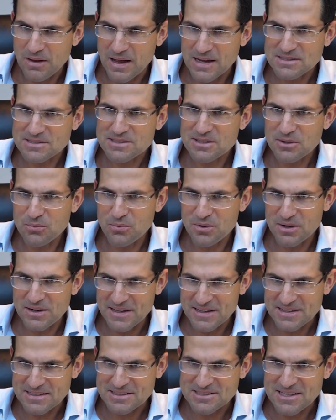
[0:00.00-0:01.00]
want to
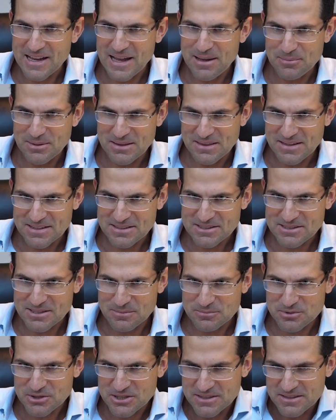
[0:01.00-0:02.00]
examine the
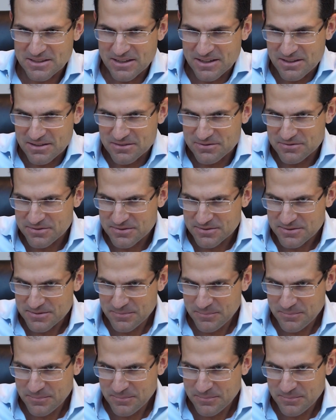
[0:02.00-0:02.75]
assumption of